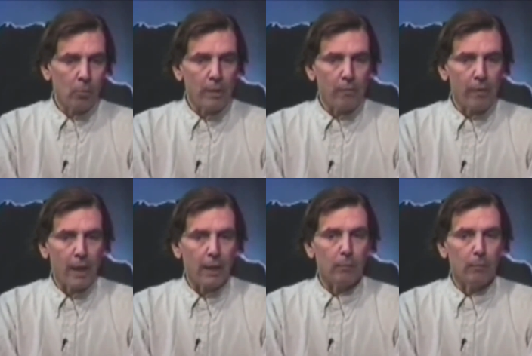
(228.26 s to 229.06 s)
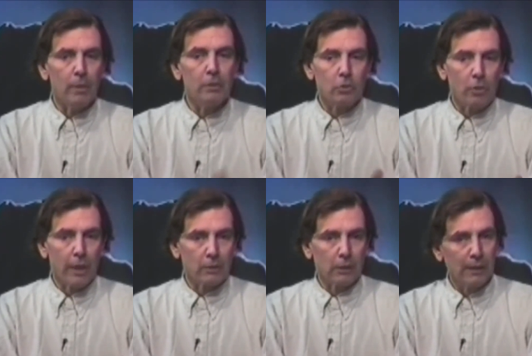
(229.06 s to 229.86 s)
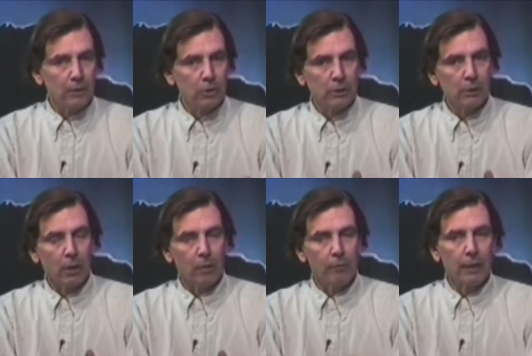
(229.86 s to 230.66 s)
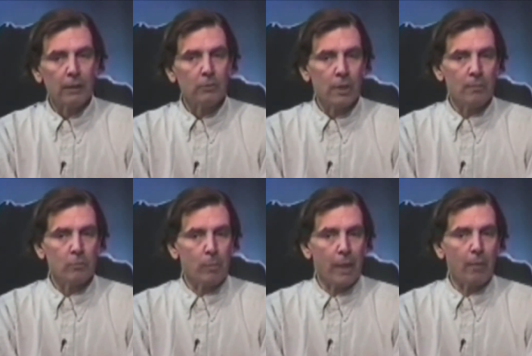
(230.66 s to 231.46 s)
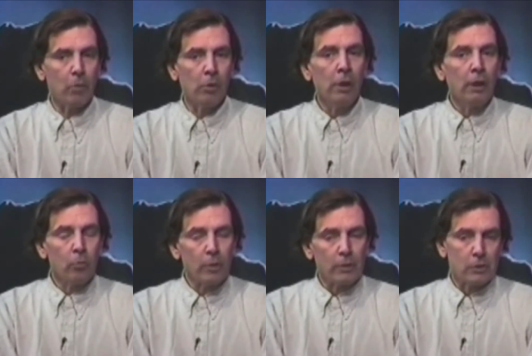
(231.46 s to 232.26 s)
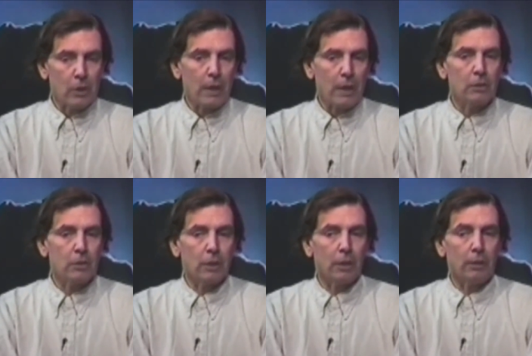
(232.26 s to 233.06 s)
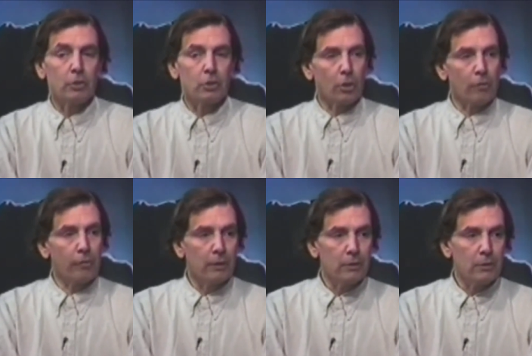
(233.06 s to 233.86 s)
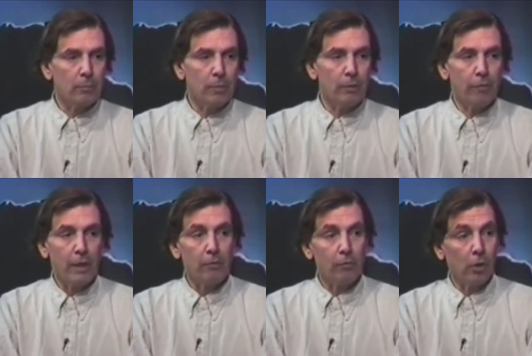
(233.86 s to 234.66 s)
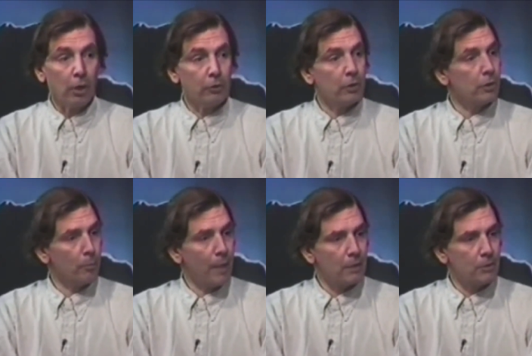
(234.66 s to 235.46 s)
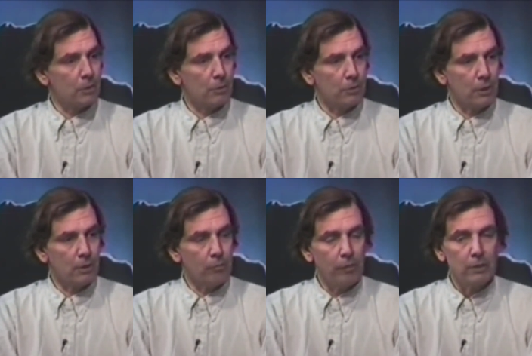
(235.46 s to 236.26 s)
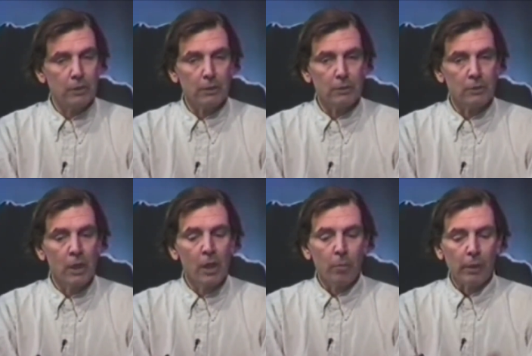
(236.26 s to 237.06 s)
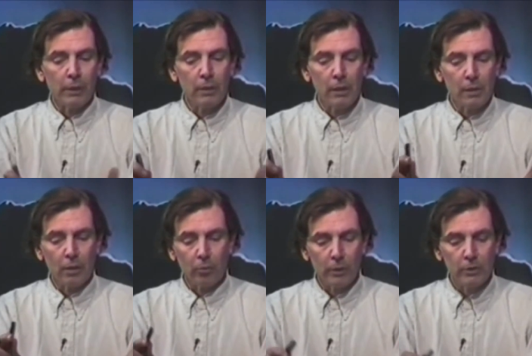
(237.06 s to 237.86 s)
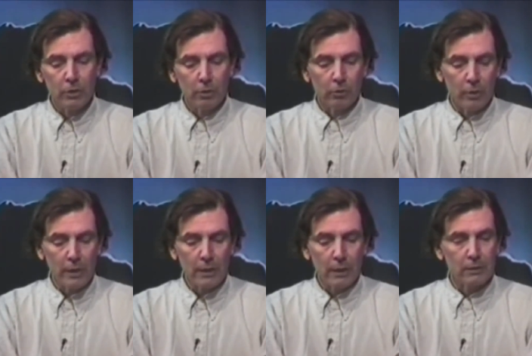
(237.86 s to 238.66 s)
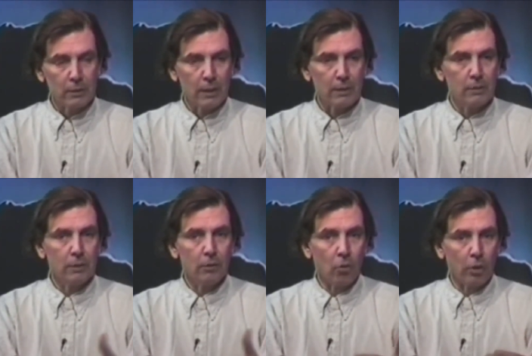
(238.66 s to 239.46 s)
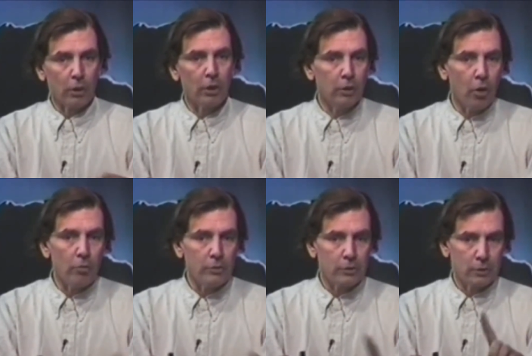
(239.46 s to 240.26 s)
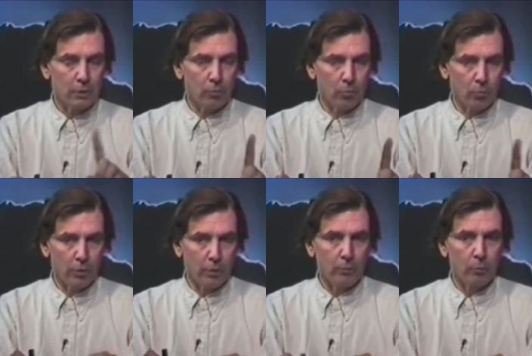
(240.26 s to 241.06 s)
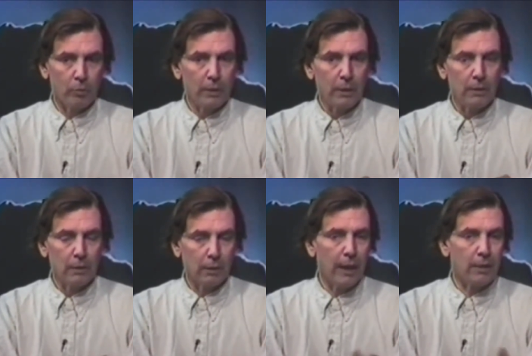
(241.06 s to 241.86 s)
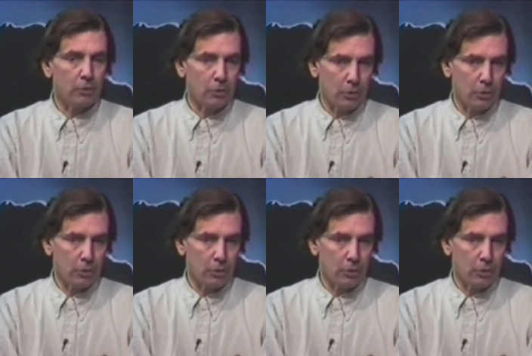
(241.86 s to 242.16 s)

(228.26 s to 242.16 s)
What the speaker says: We have had a mistranslation of the King James Bible which says, servants, be faithful unto your masters, in Ephesians. But in the original Greek it says, or connotes, the word would be the Latin